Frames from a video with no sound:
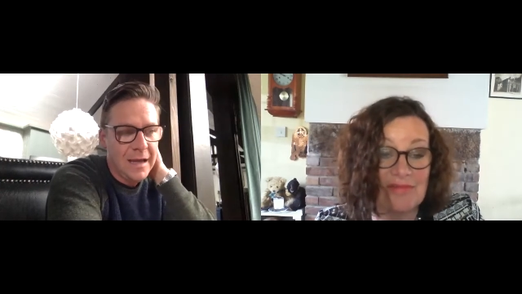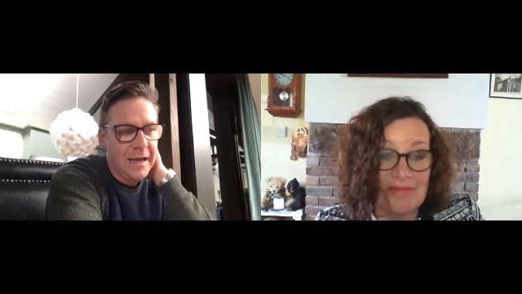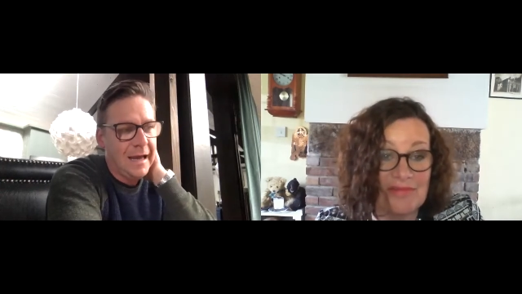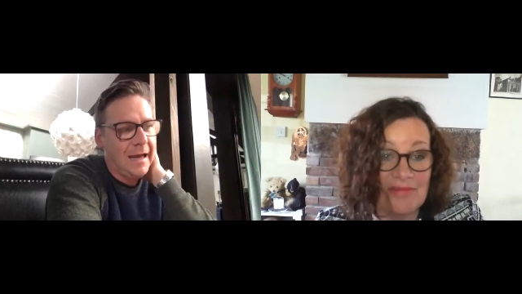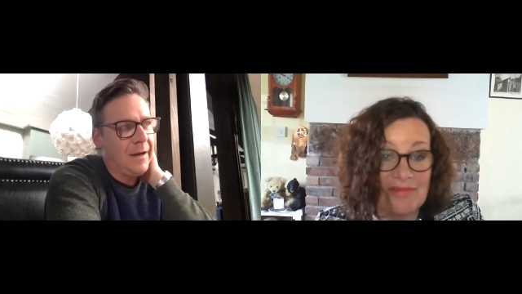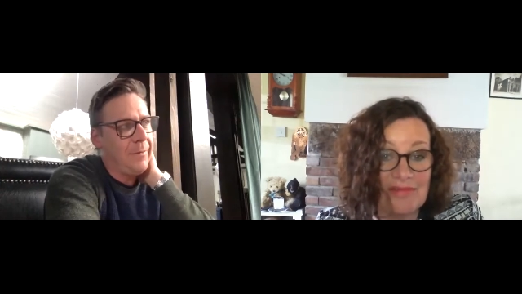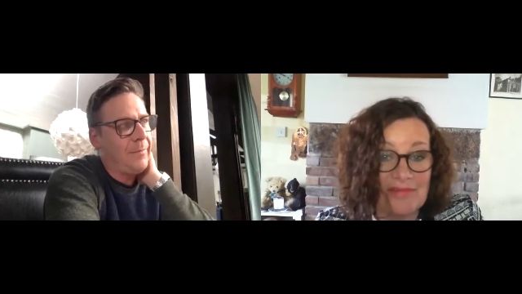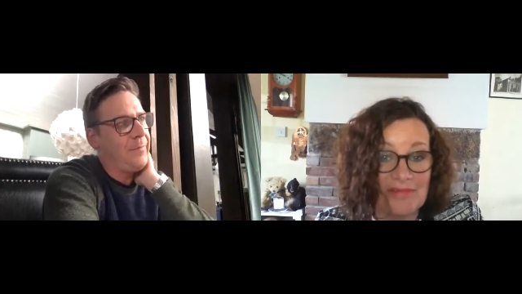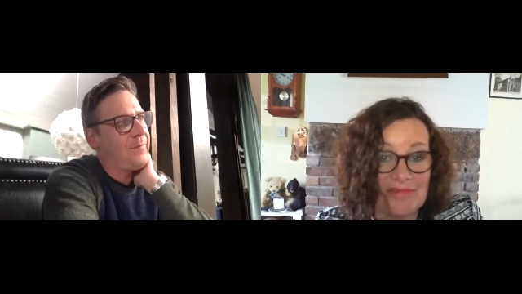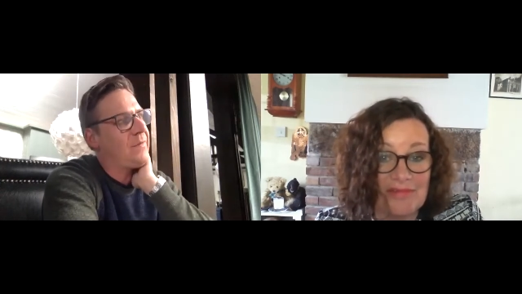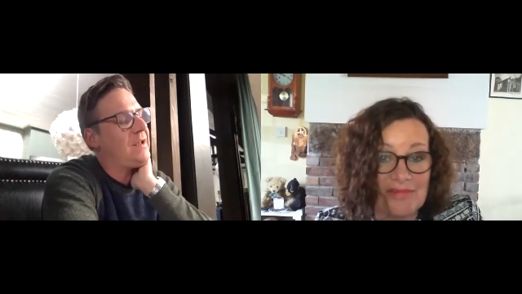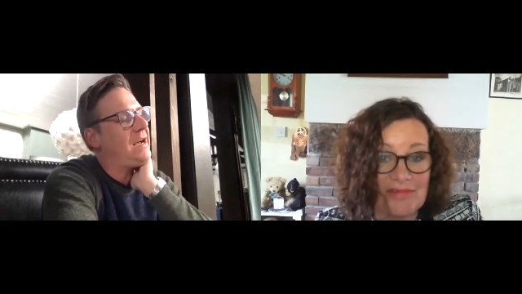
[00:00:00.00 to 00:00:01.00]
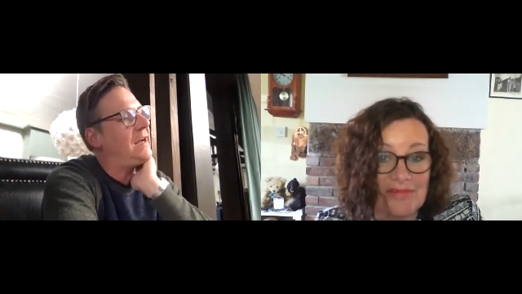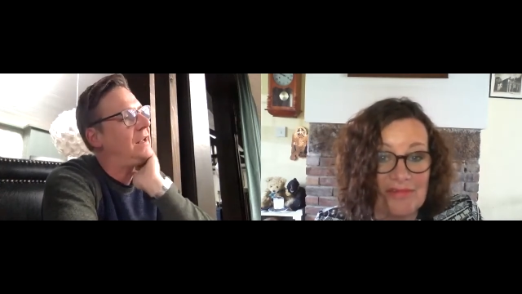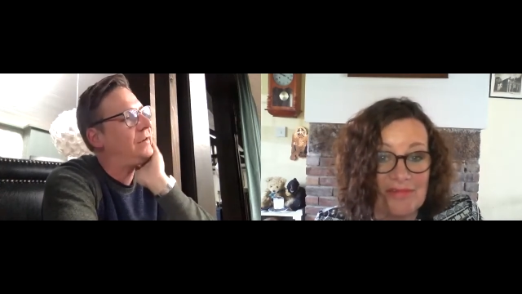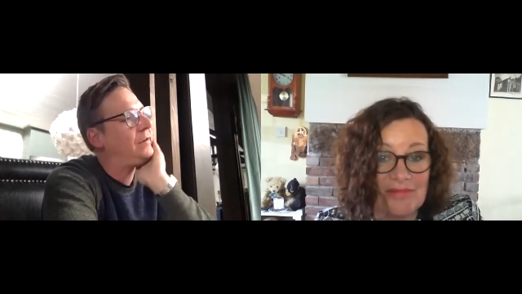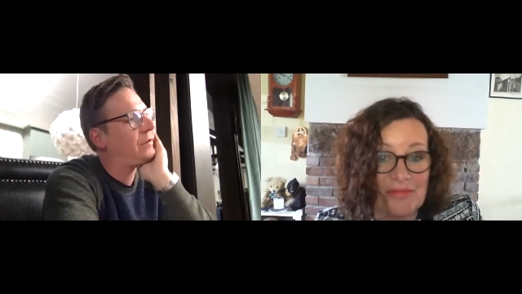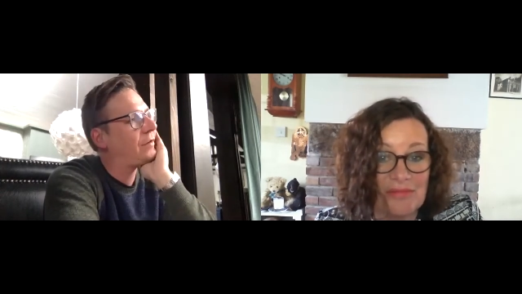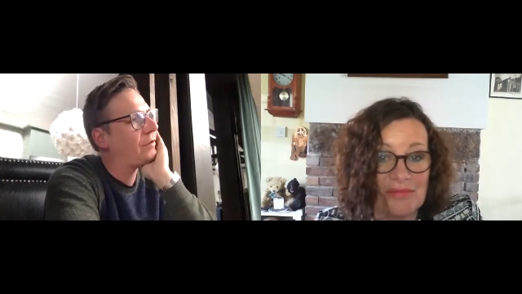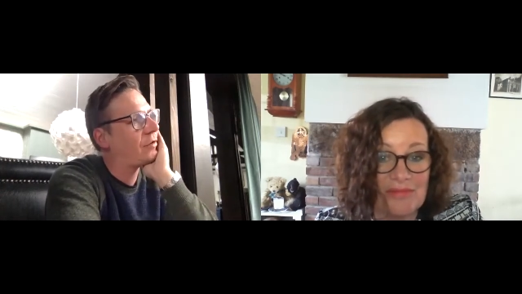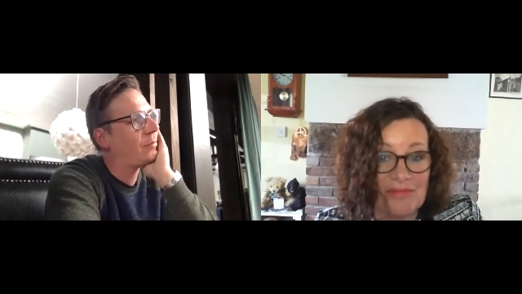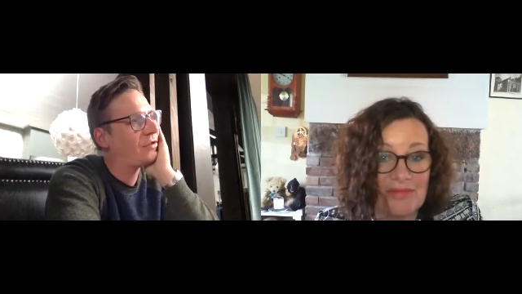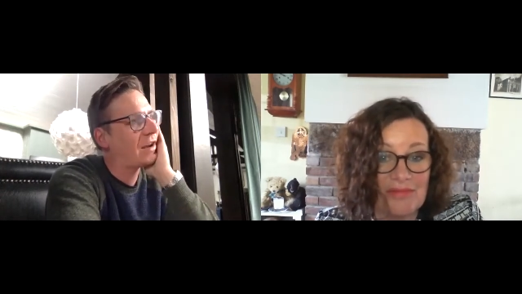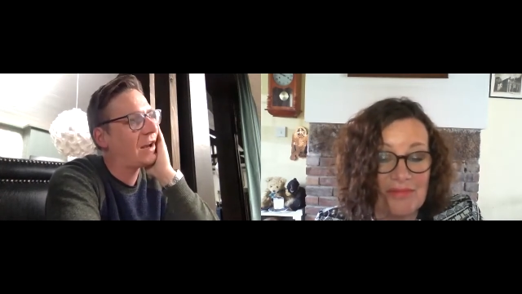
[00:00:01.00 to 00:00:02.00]
Speaker 1: um, and some
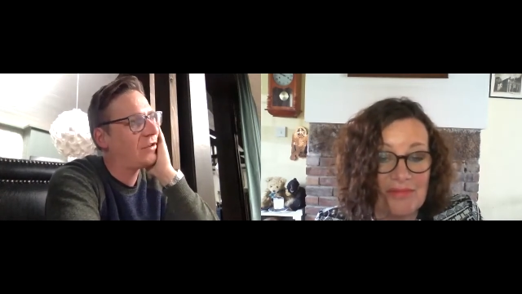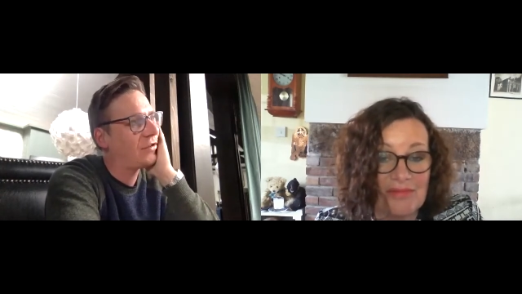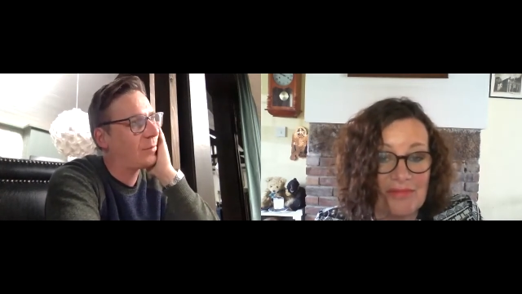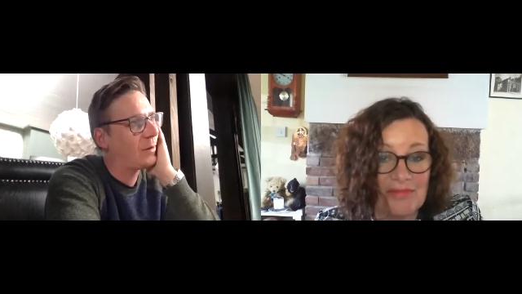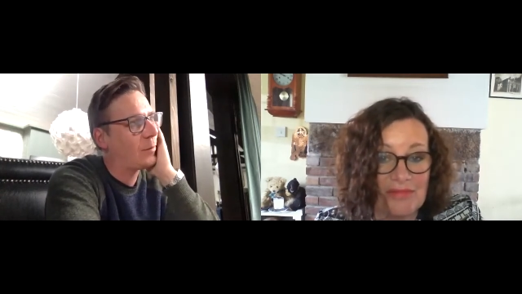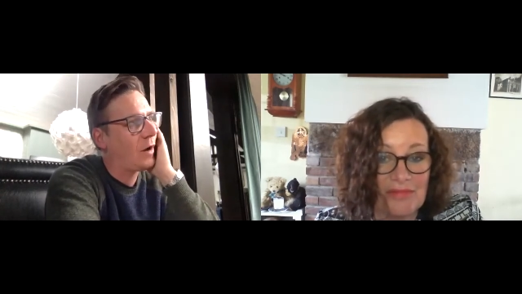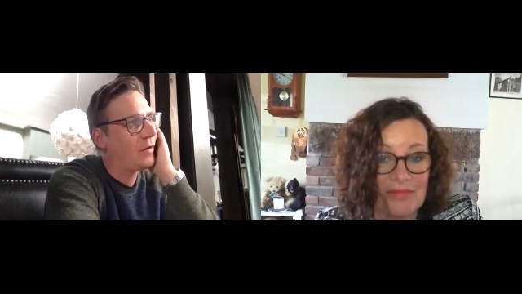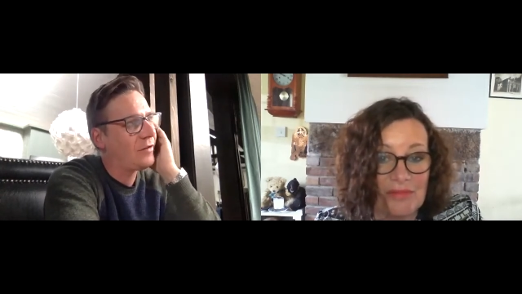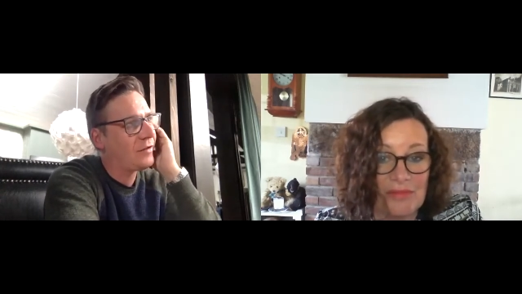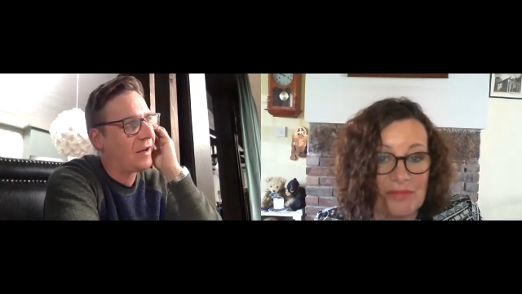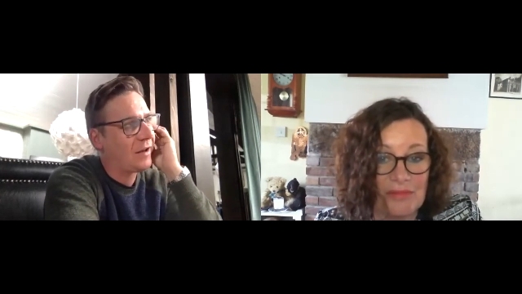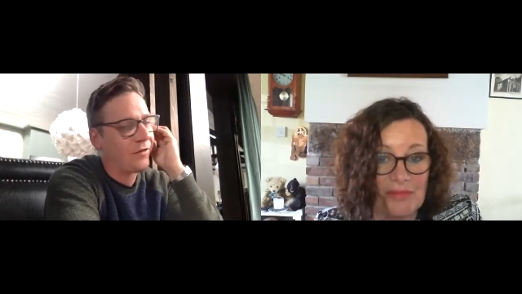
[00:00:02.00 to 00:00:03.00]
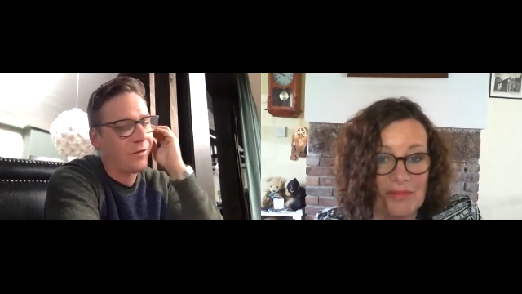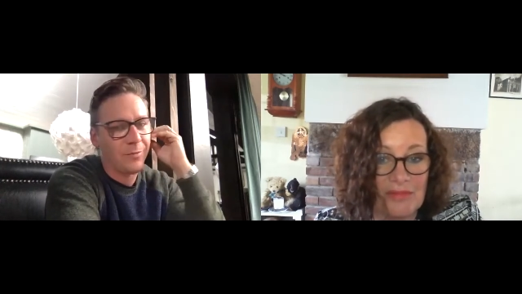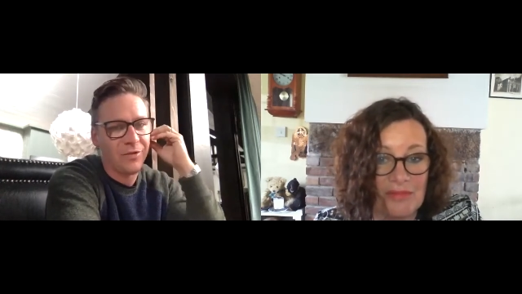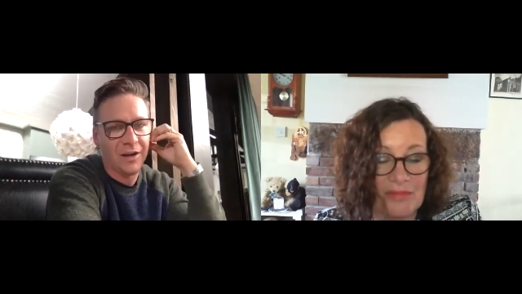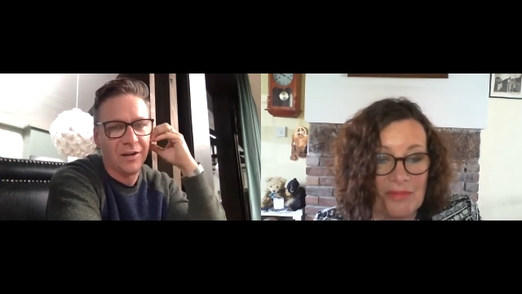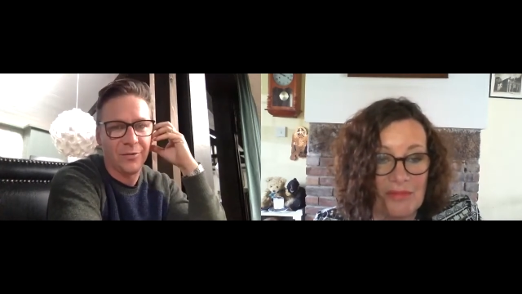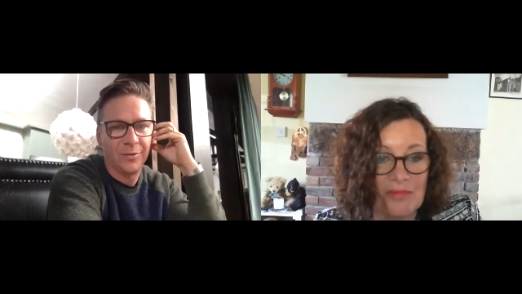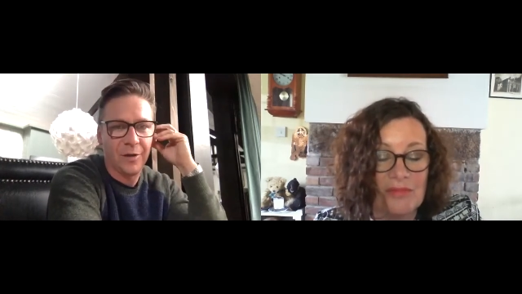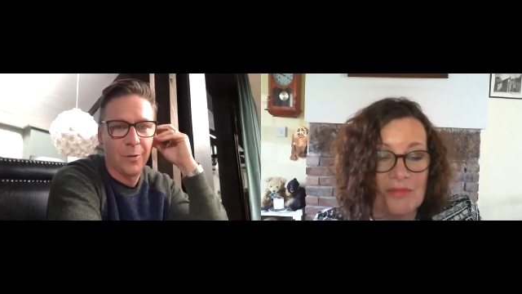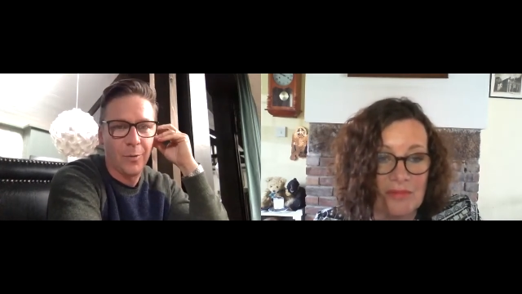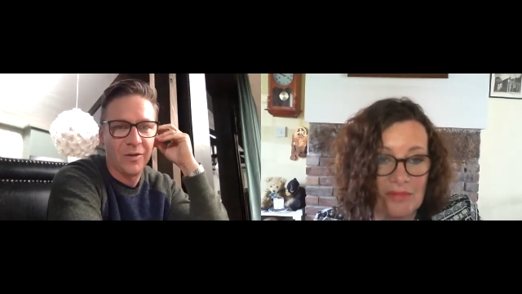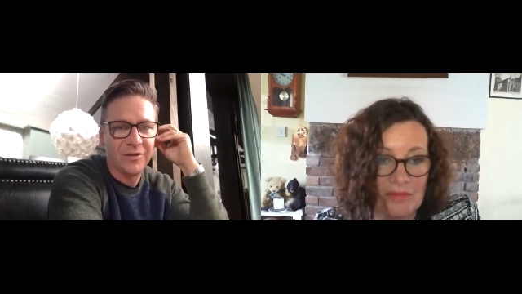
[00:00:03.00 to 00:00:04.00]
changes we want and some changes we don't
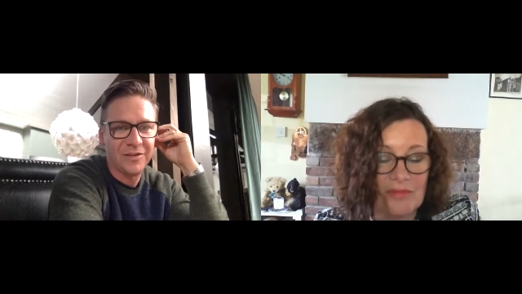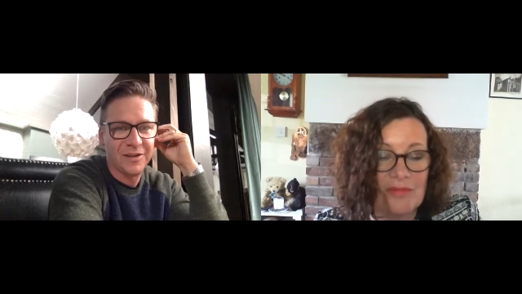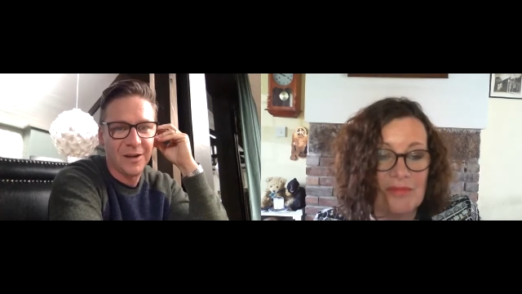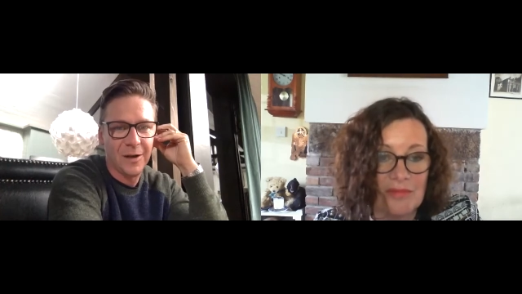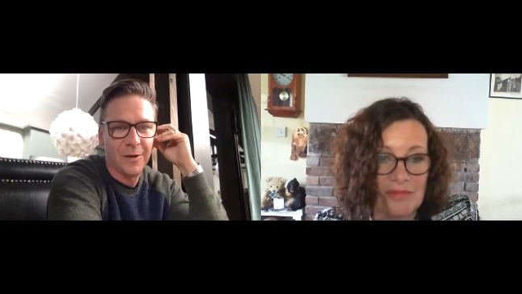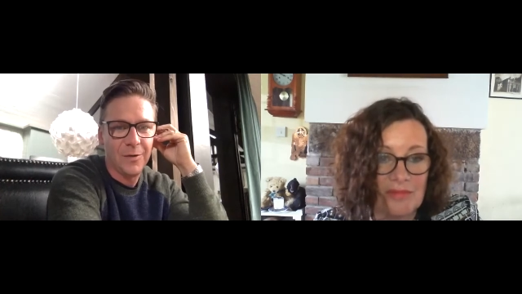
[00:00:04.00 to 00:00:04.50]
want, you know.